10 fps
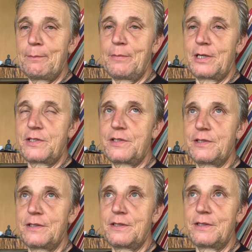But
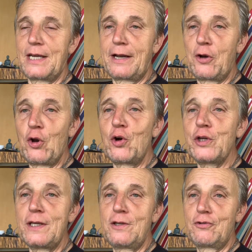
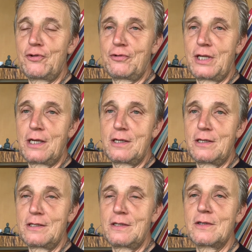unlocking your
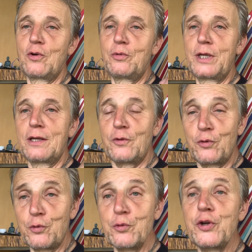uniqueness is going
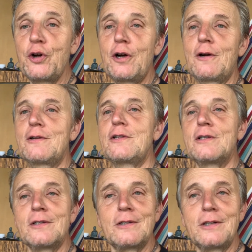through your heart,
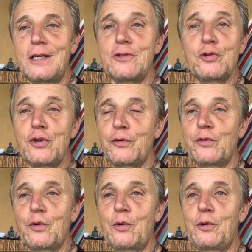into your
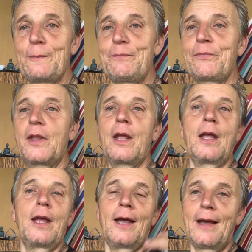soul,
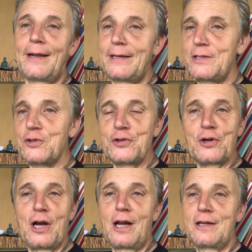and into your
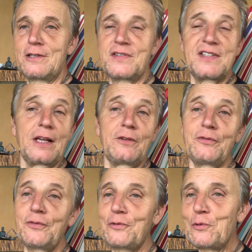higher self,
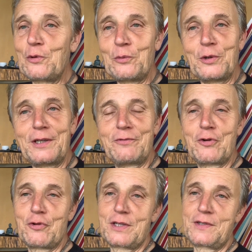or whatever
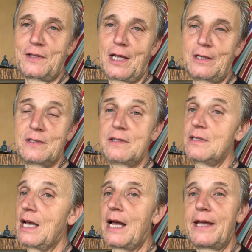resonates,
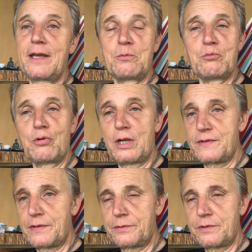I am
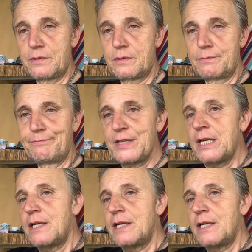presence.